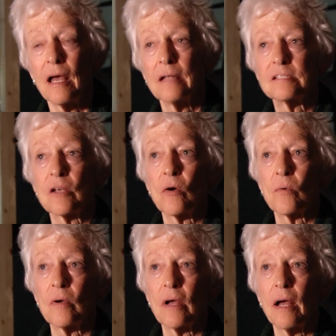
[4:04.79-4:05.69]
And
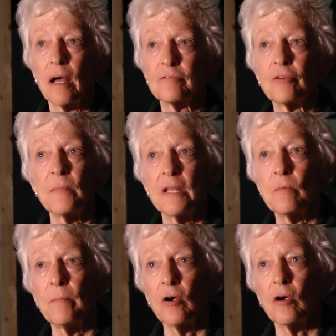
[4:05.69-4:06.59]
so for me,
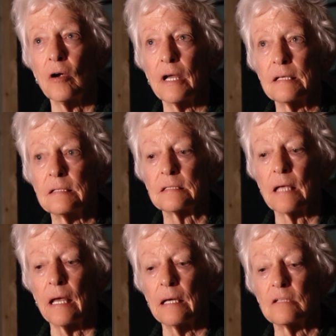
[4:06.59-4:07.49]
the mirror is
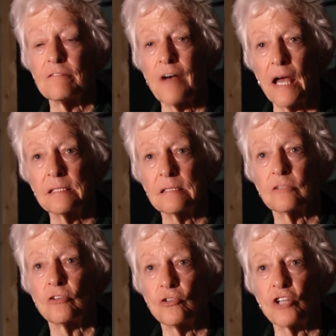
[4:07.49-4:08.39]
a device
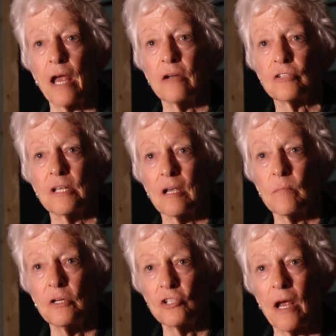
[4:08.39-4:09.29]
to change the
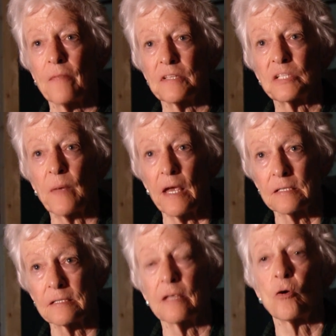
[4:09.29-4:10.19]
image and the
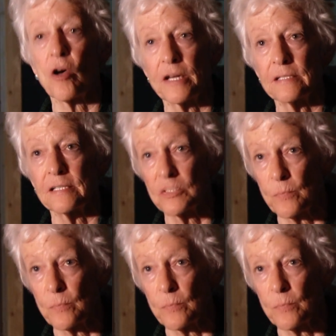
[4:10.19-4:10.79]
space, the audience's